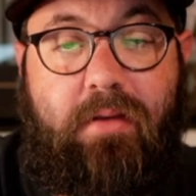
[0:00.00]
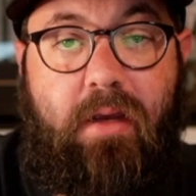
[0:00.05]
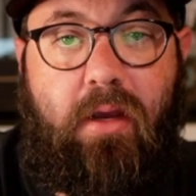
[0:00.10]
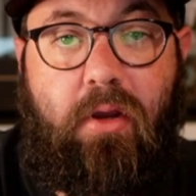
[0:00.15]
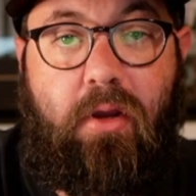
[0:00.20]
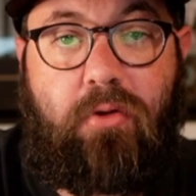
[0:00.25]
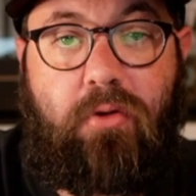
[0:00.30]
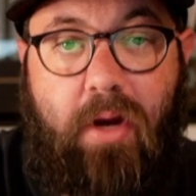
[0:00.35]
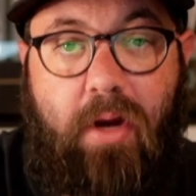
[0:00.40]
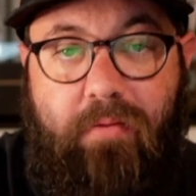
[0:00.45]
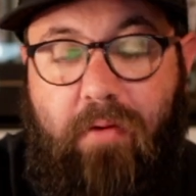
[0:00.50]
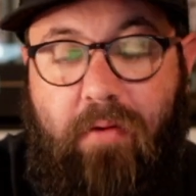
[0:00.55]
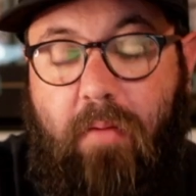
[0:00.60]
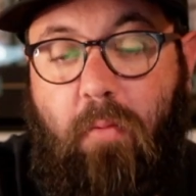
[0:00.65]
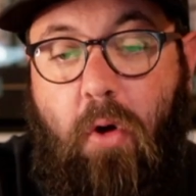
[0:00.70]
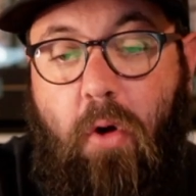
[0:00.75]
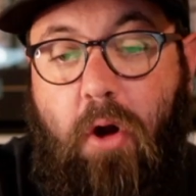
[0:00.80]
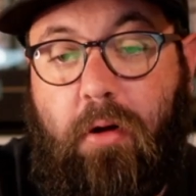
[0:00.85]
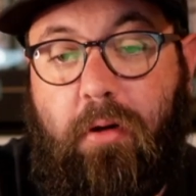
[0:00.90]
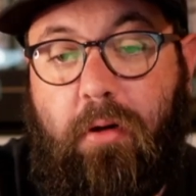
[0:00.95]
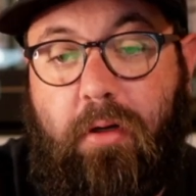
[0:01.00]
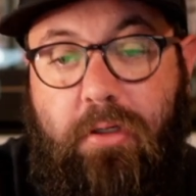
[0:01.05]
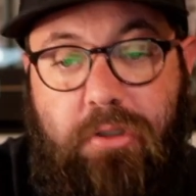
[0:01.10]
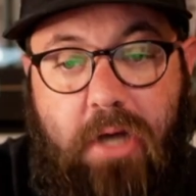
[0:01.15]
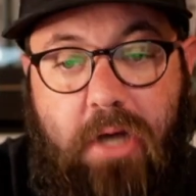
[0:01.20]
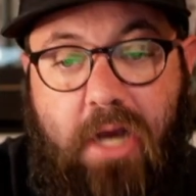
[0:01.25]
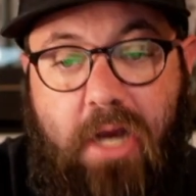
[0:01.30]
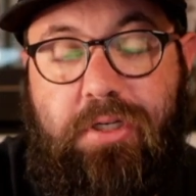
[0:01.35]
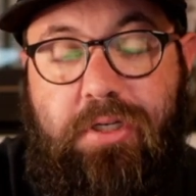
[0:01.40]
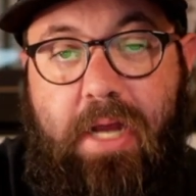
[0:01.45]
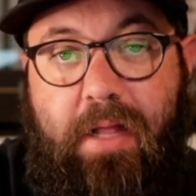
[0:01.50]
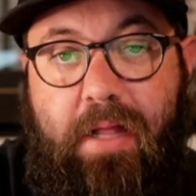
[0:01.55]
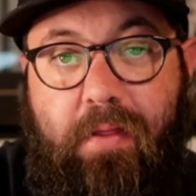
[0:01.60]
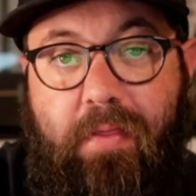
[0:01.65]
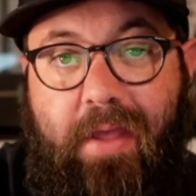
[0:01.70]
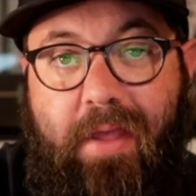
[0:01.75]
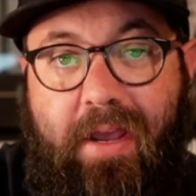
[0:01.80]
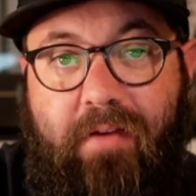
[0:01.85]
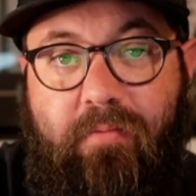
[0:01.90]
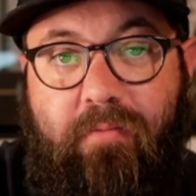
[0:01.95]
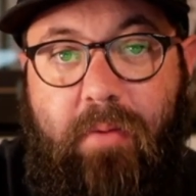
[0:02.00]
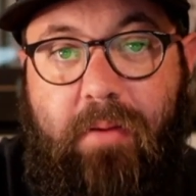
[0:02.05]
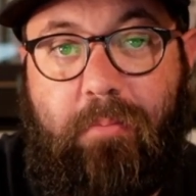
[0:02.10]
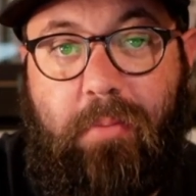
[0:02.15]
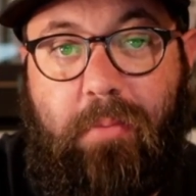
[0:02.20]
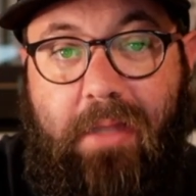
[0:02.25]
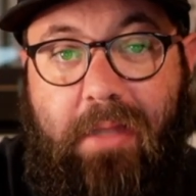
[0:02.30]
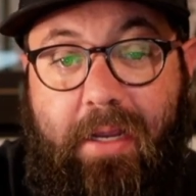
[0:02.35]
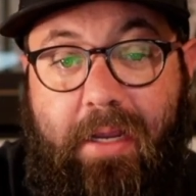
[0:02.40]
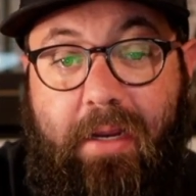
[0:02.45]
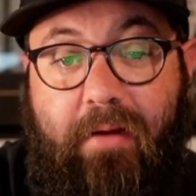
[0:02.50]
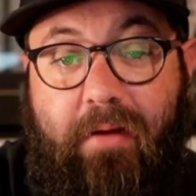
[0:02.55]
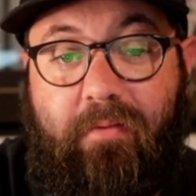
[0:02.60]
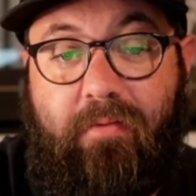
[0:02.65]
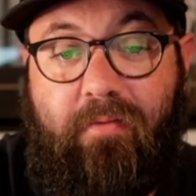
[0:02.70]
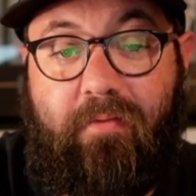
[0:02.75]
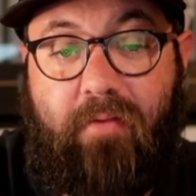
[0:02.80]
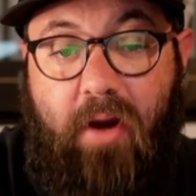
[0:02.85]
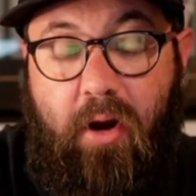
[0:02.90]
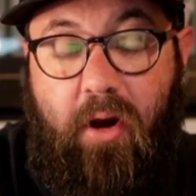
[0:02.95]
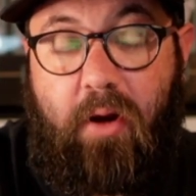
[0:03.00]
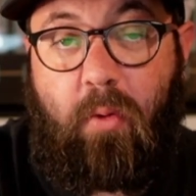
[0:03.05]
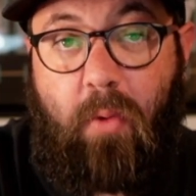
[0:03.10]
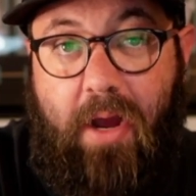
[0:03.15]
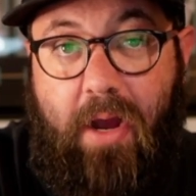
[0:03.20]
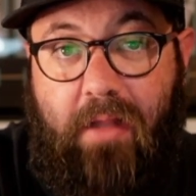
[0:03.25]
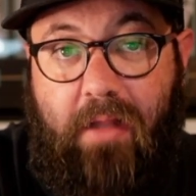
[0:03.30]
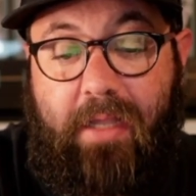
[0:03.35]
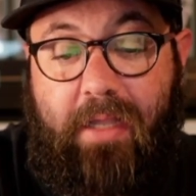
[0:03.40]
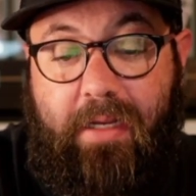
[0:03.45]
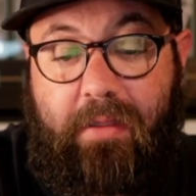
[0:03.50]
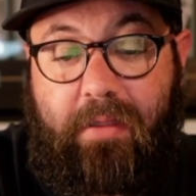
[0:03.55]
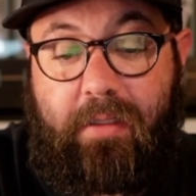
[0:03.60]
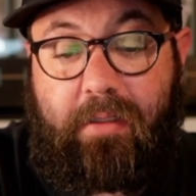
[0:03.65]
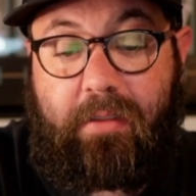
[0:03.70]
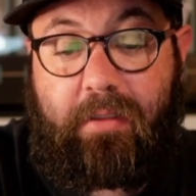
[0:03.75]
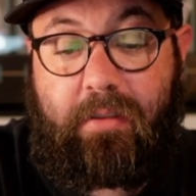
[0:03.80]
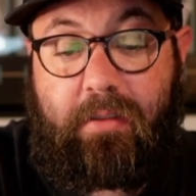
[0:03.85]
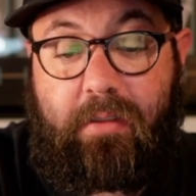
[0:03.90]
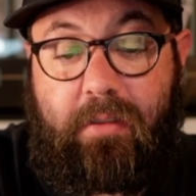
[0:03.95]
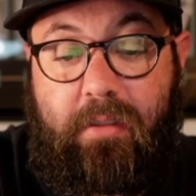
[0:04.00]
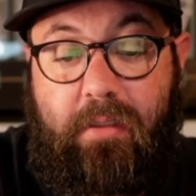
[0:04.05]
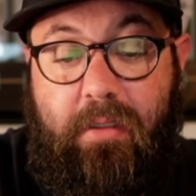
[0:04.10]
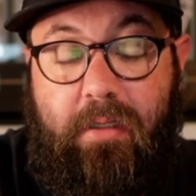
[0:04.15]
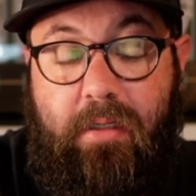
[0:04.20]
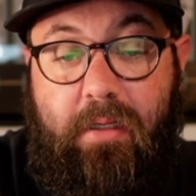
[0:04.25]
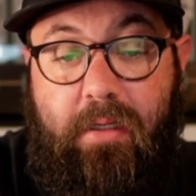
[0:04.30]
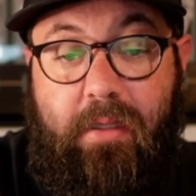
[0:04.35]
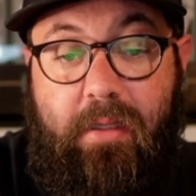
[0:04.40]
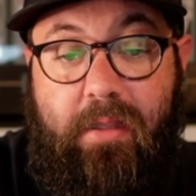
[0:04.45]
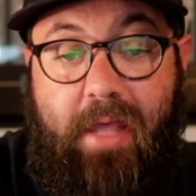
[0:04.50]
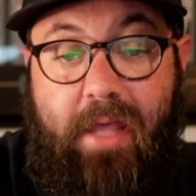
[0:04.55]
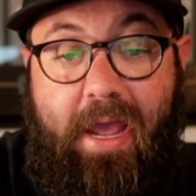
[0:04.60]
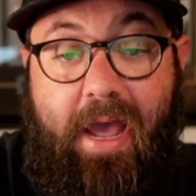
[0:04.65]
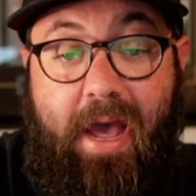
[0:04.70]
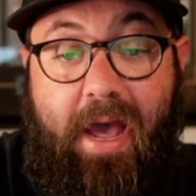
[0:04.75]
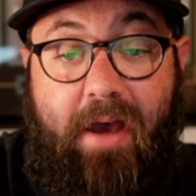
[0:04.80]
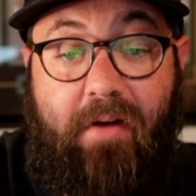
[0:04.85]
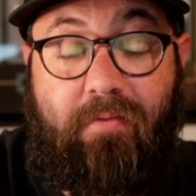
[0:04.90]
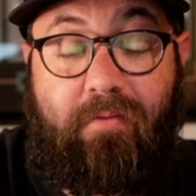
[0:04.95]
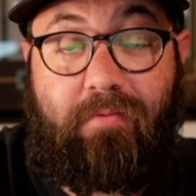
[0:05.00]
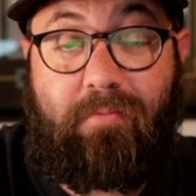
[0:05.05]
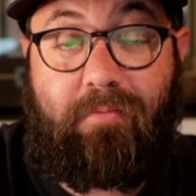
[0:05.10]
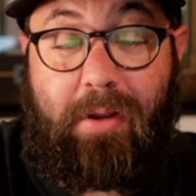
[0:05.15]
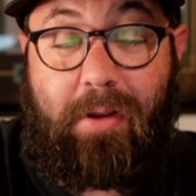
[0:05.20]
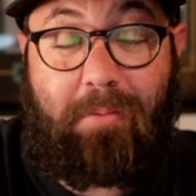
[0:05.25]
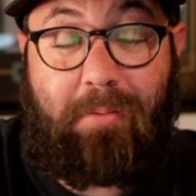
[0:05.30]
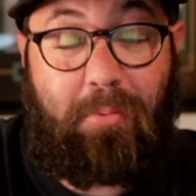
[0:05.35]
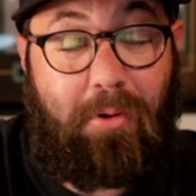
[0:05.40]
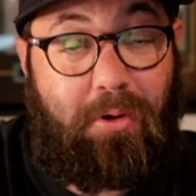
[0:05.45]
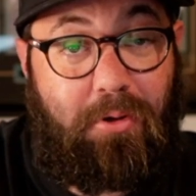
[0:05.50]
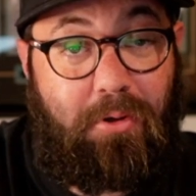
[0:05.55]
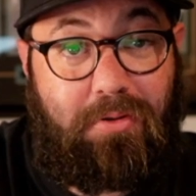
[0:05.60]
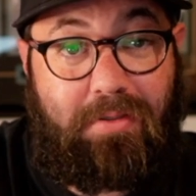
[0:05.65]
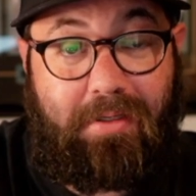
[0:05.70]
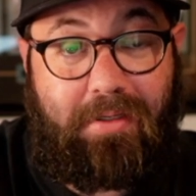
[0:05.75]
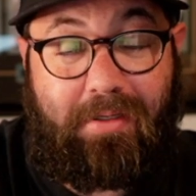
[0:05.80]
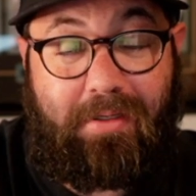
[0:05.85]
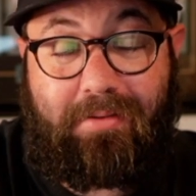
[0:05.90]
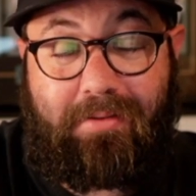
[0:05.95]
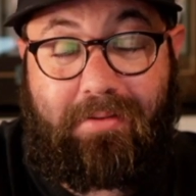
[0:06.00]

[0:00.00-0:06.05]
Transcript: Travon Walker and Josh Allen, they have been playing very well lately. They have been producing